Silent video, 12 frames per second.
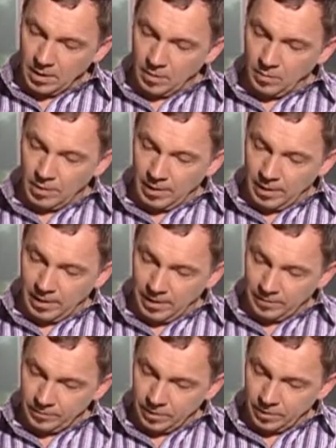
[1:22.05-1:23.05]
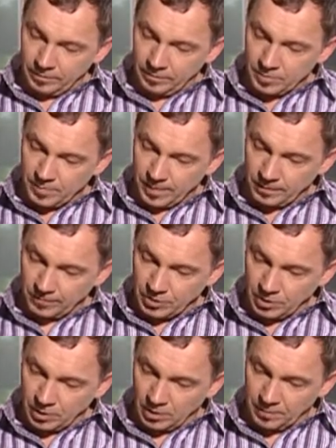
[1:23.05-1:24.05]
well i have a lot of respect for
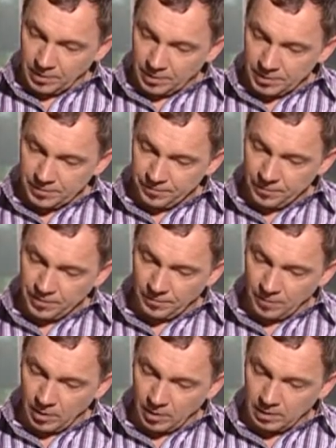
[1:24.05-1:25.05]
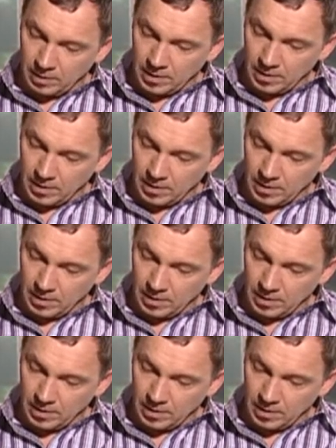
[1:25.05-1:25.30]
john because first of all